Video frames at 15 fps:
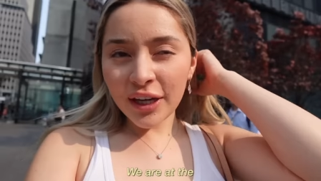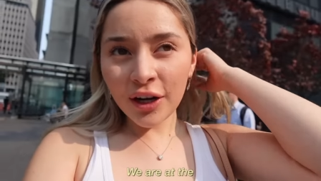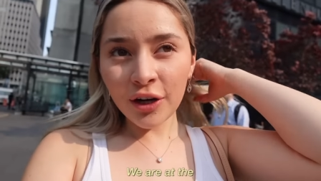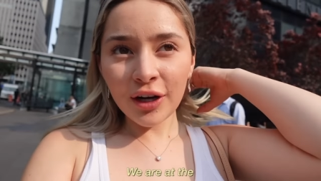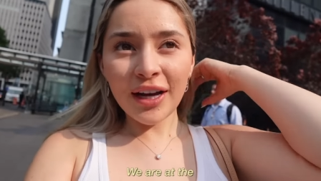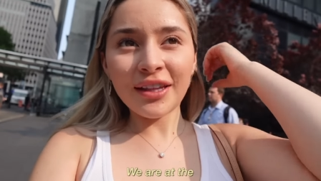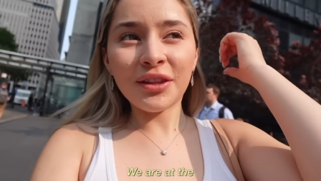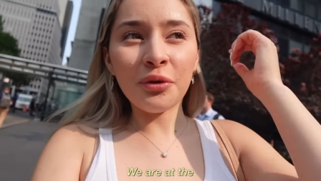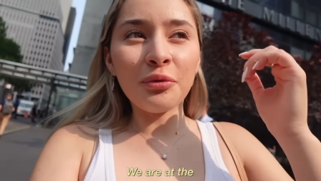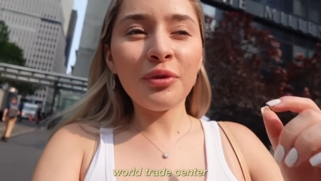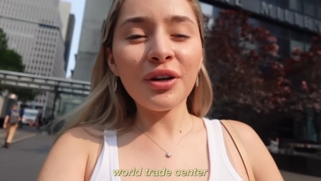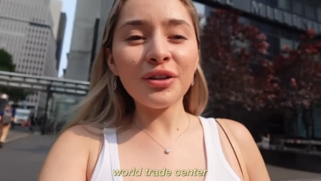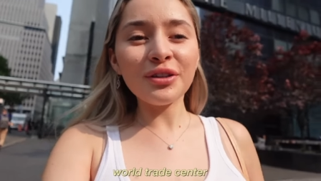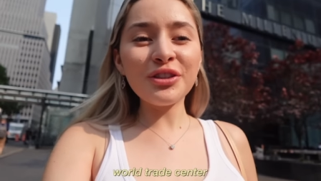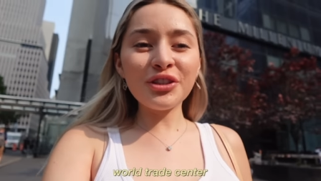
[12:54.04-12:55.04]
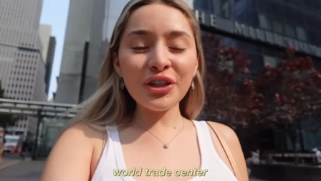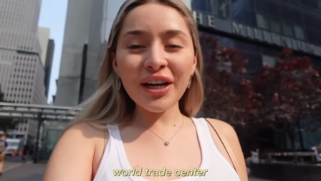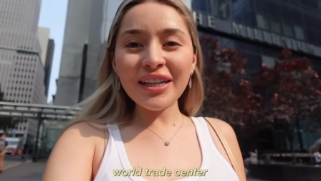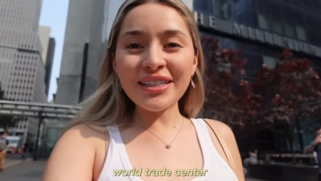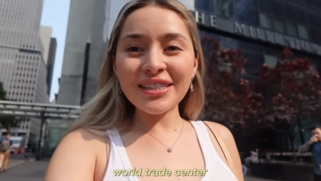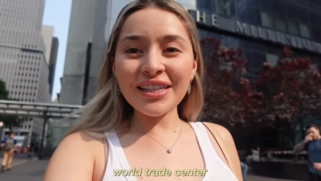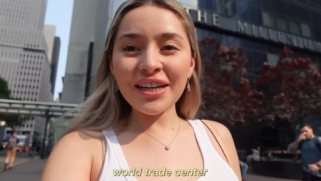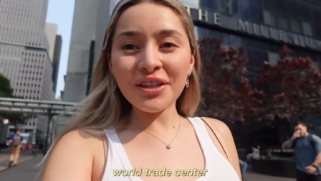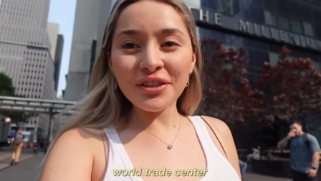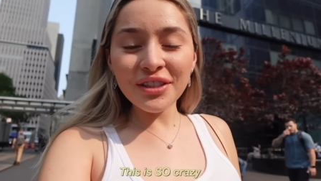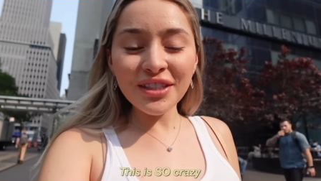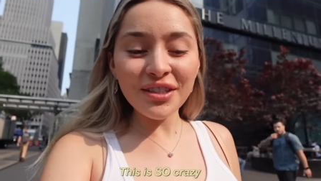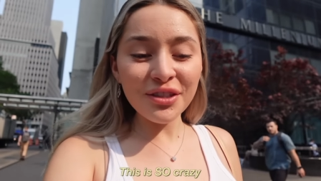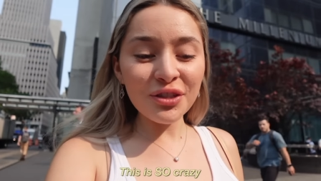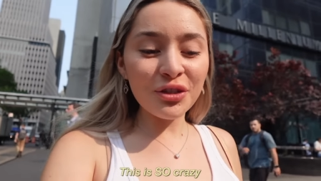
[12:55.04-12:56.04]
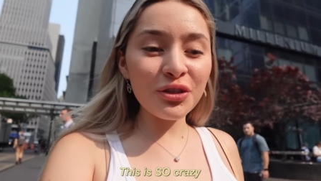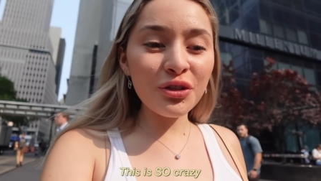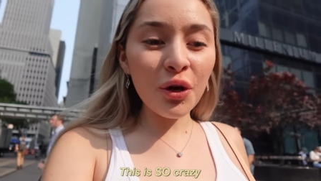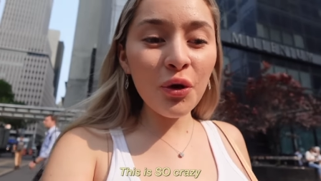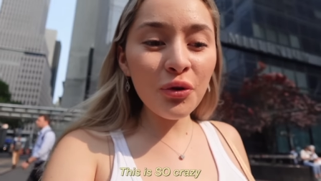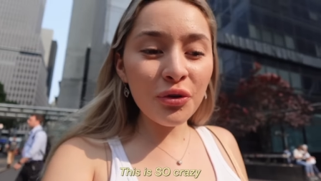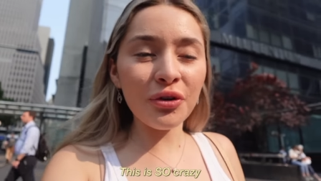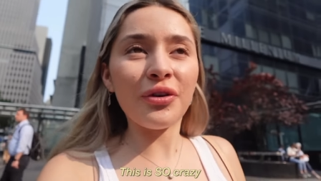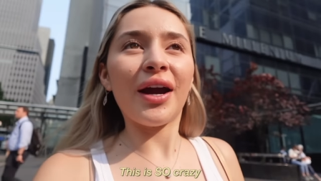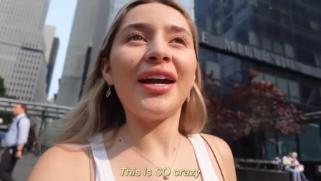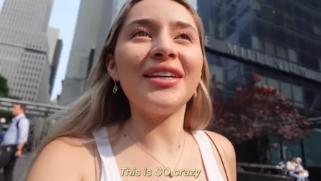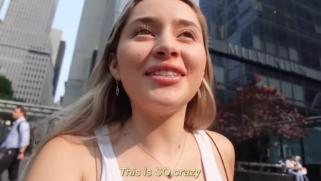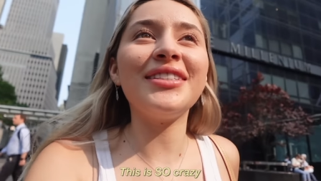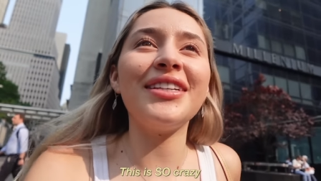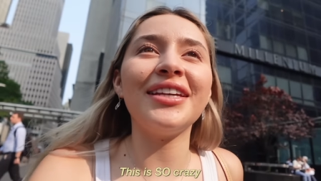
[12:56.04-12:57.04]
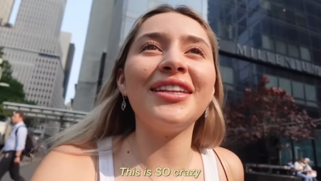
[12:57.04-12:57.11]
are at the World Trade Center. This is so crazy.